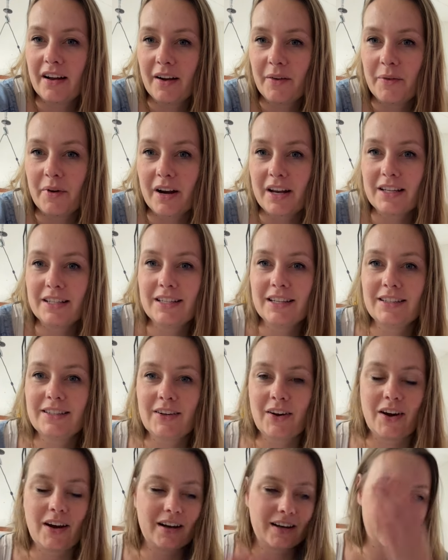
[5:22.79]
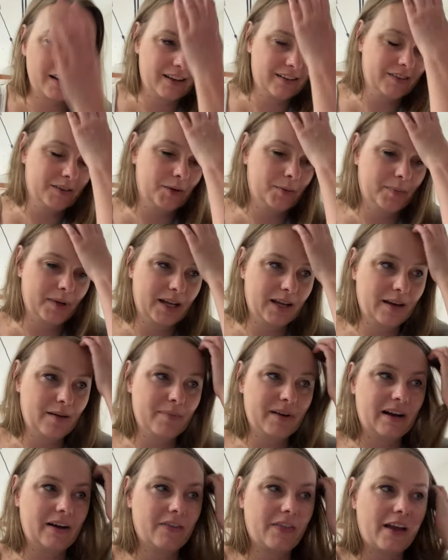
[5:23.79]
I wanted to talk a little bit
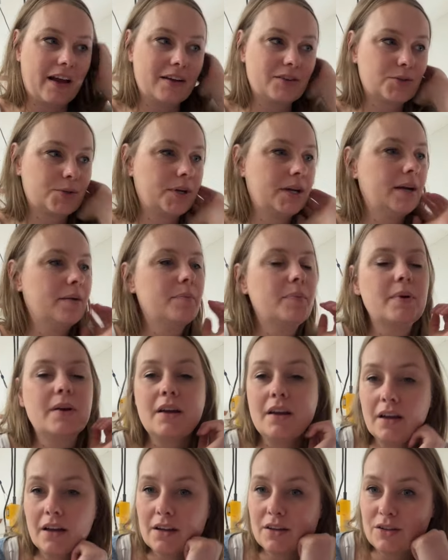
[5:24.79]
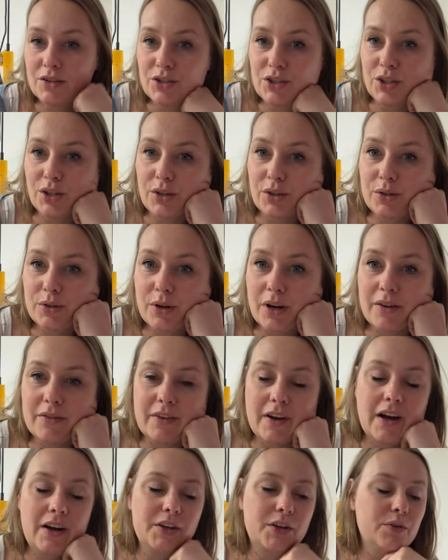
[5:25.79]
about that trip to
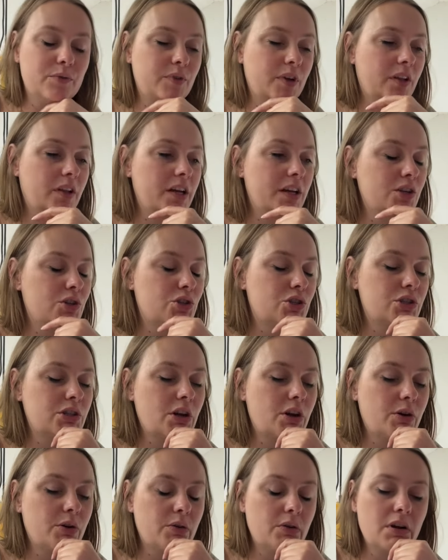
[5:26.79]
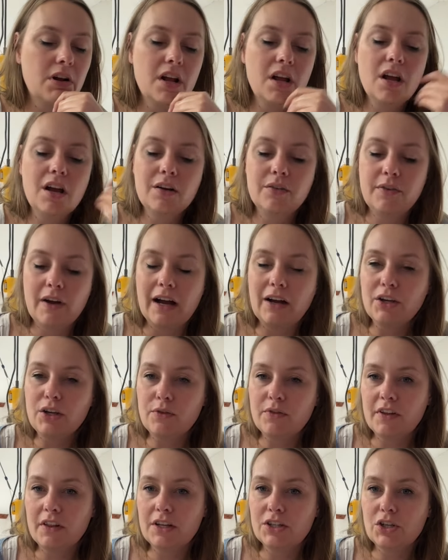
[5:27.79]
Value Village. So Value
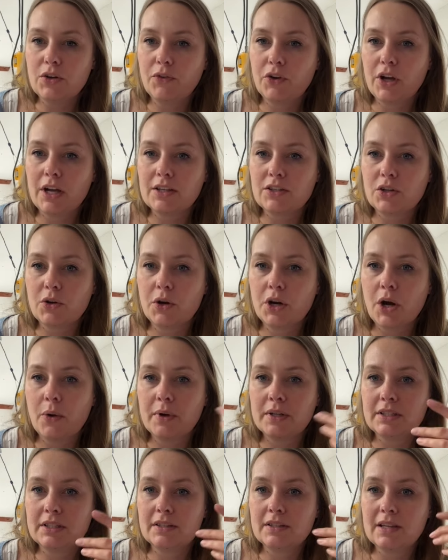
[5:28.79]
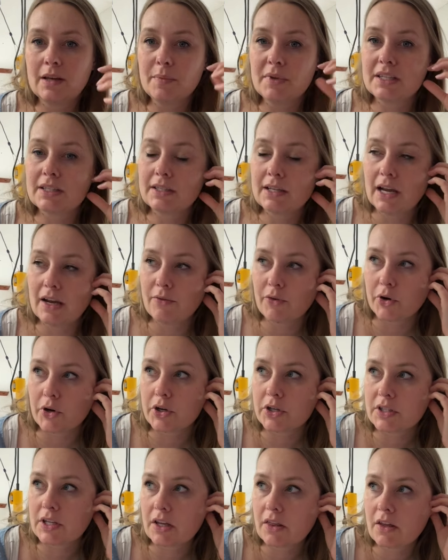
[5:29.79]
Village, if you guys don't know, it's the same as
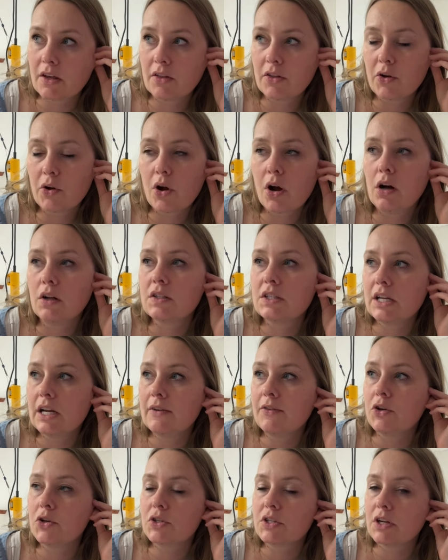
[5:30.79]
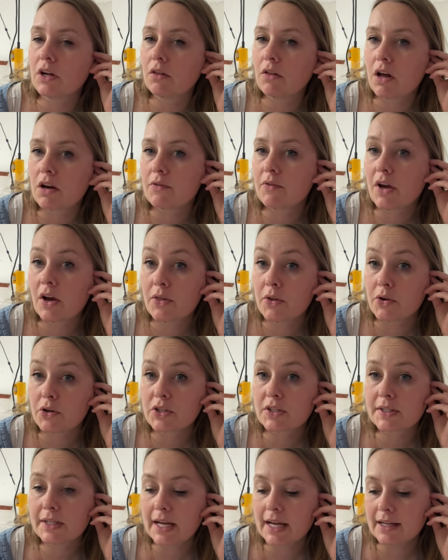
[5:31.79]
Savers. I think they're called Savers in a lot of other
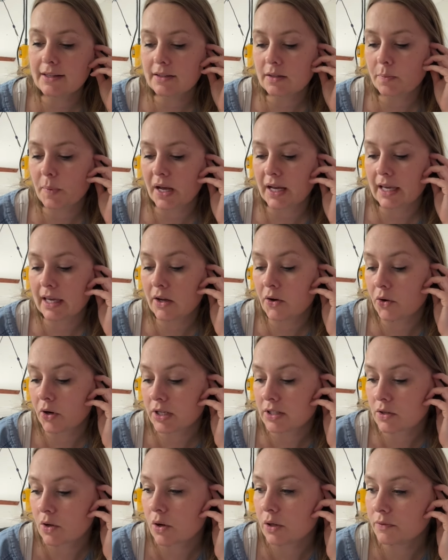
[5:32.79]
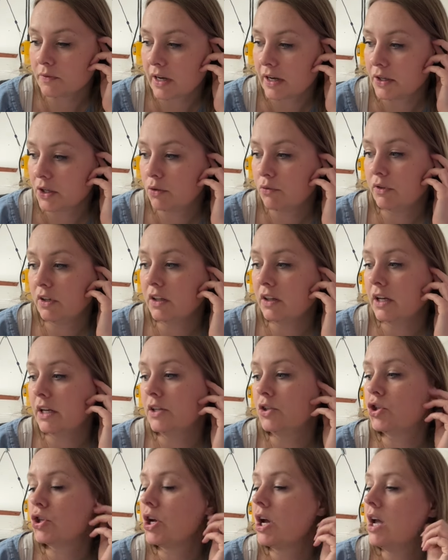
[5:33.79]
states, but here it's called Value
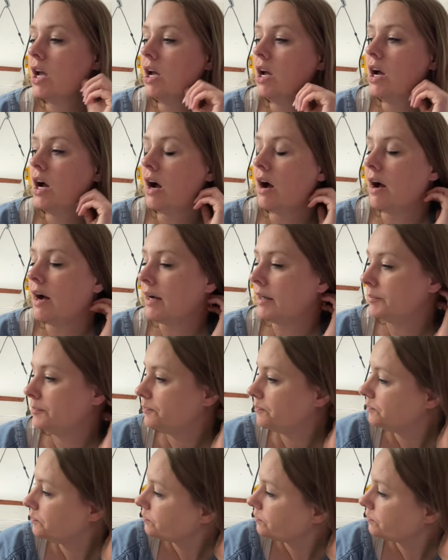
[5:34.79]
Village, um,